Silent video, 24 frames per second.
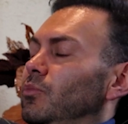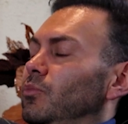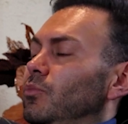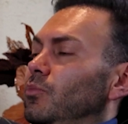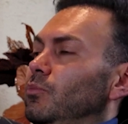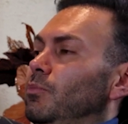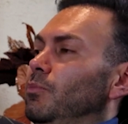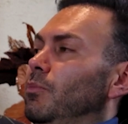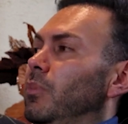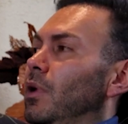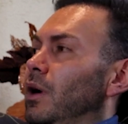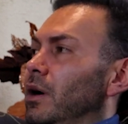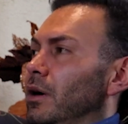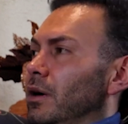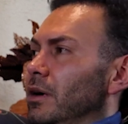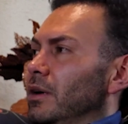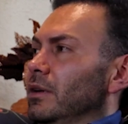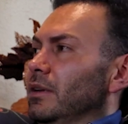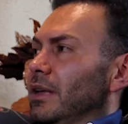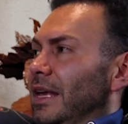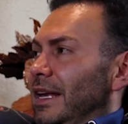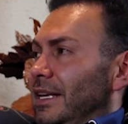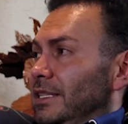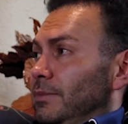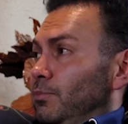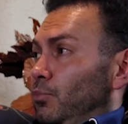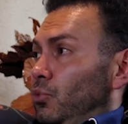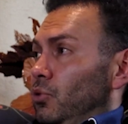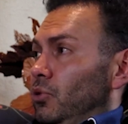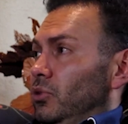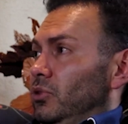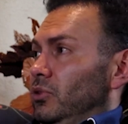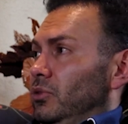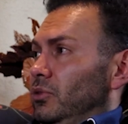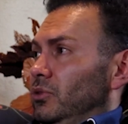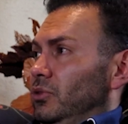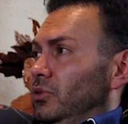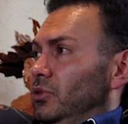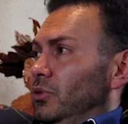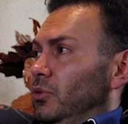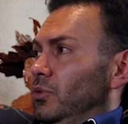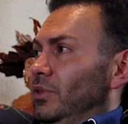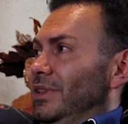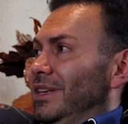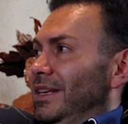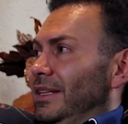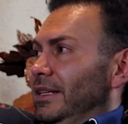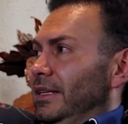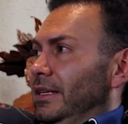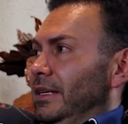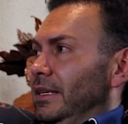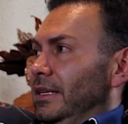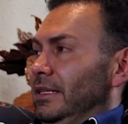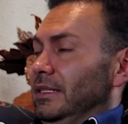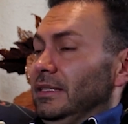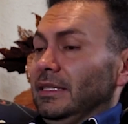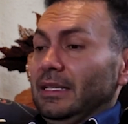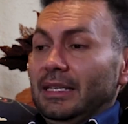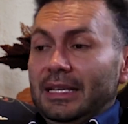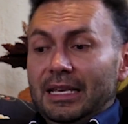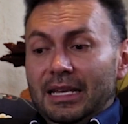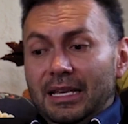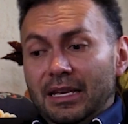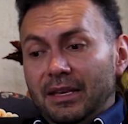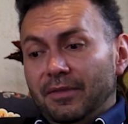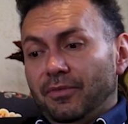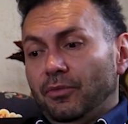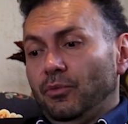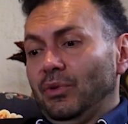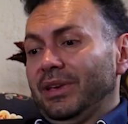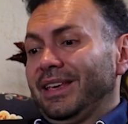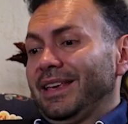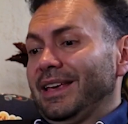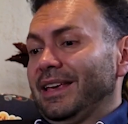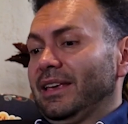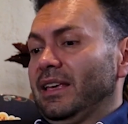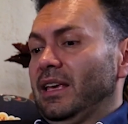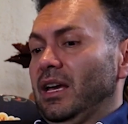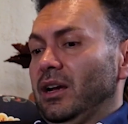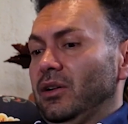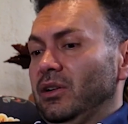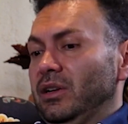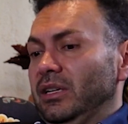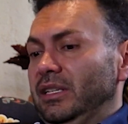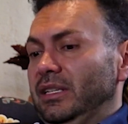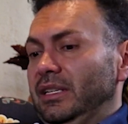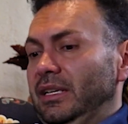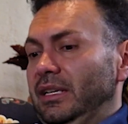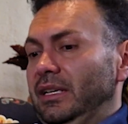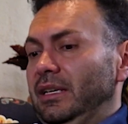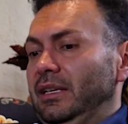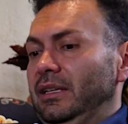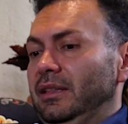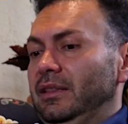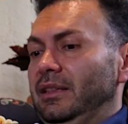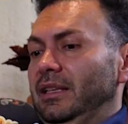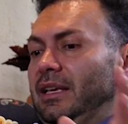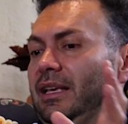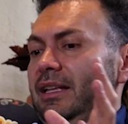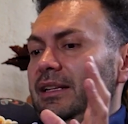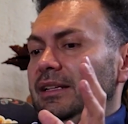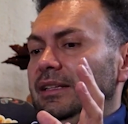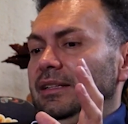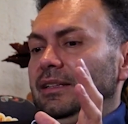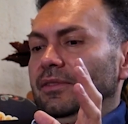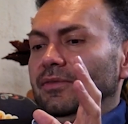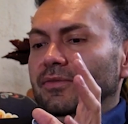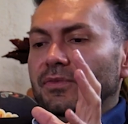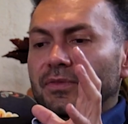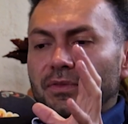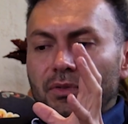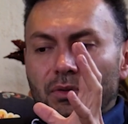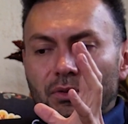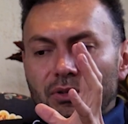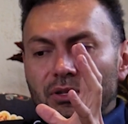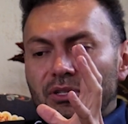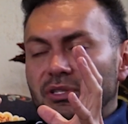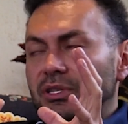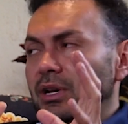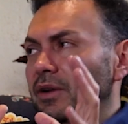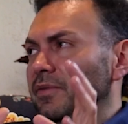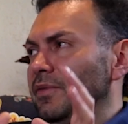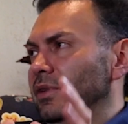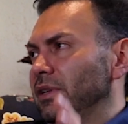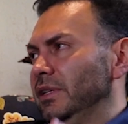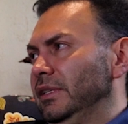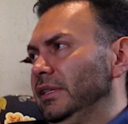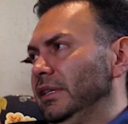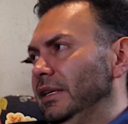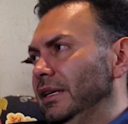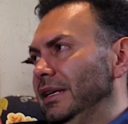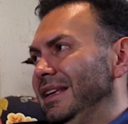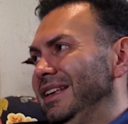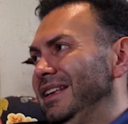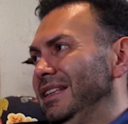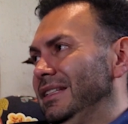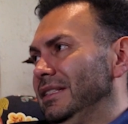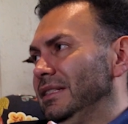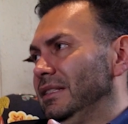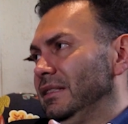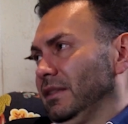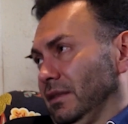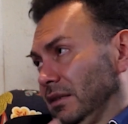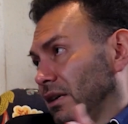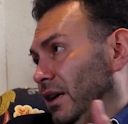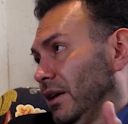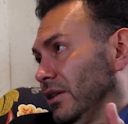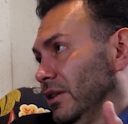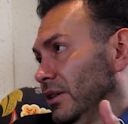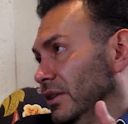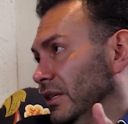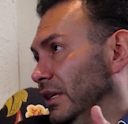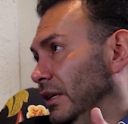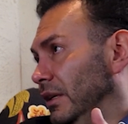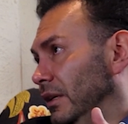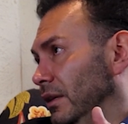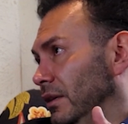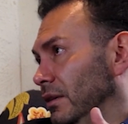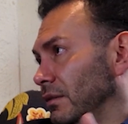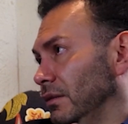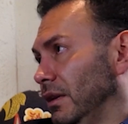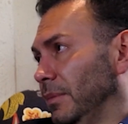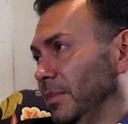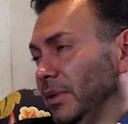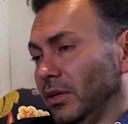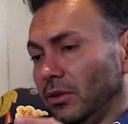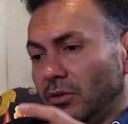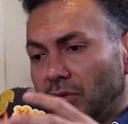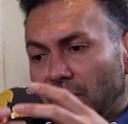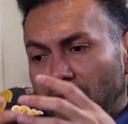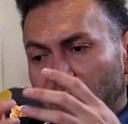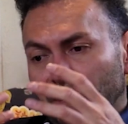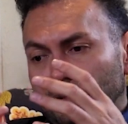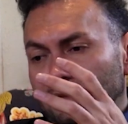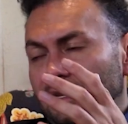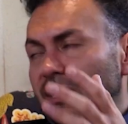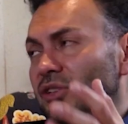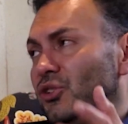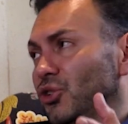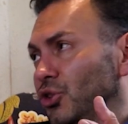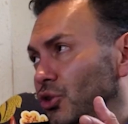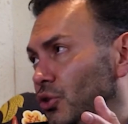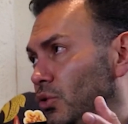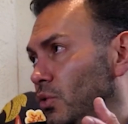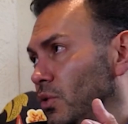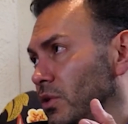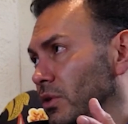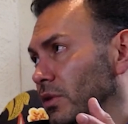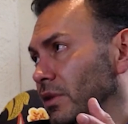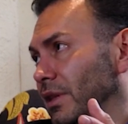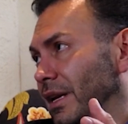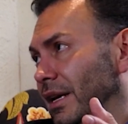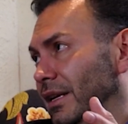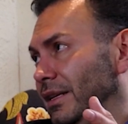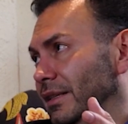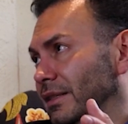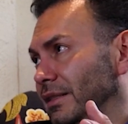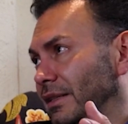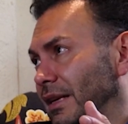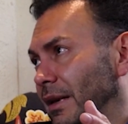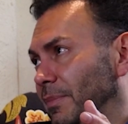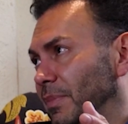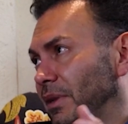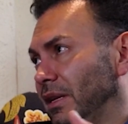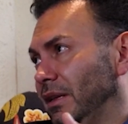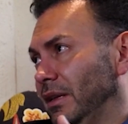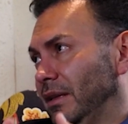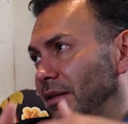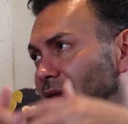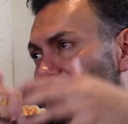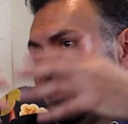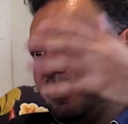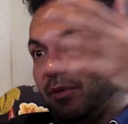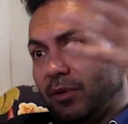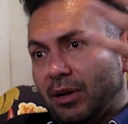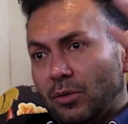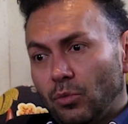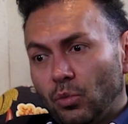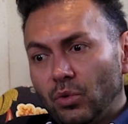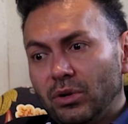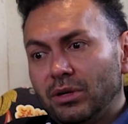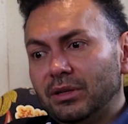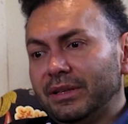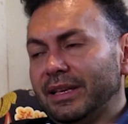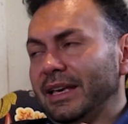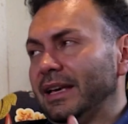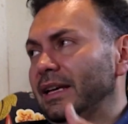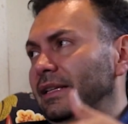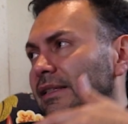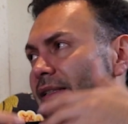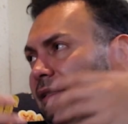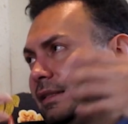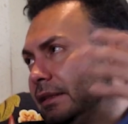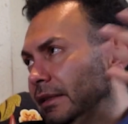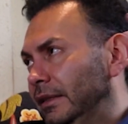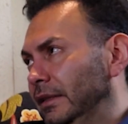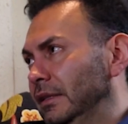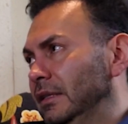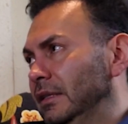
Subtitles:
bar exports. So the idea is, if we can guarantee that food sovereignty is guaranteed, I mean, you can ensure that is happening and everyone will get,